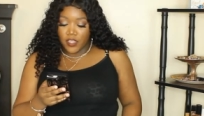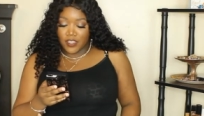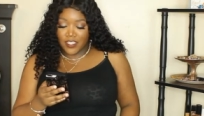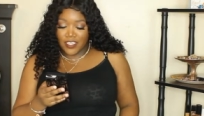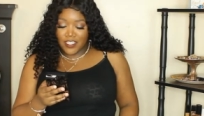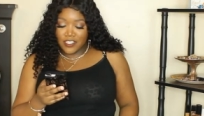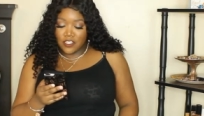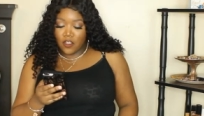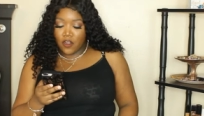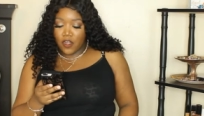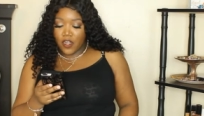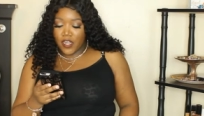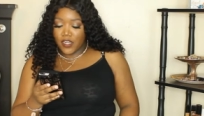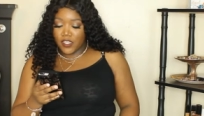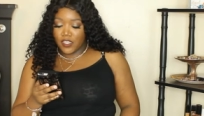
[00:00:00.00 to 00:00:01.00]
these
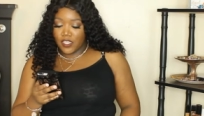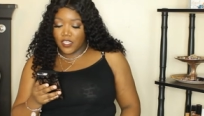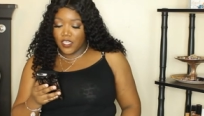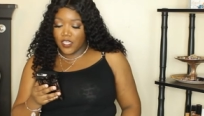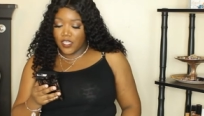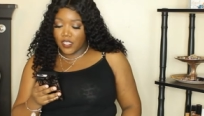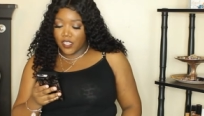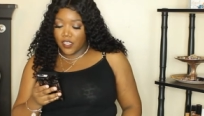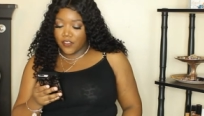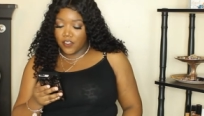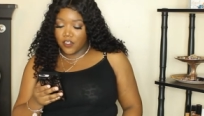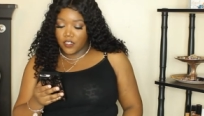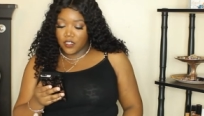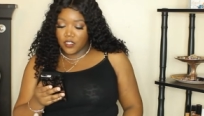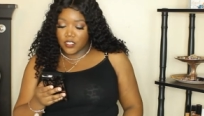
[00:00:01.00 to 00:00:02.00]
are the
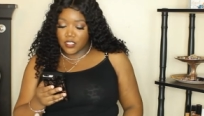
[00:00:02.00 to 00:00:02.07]
leather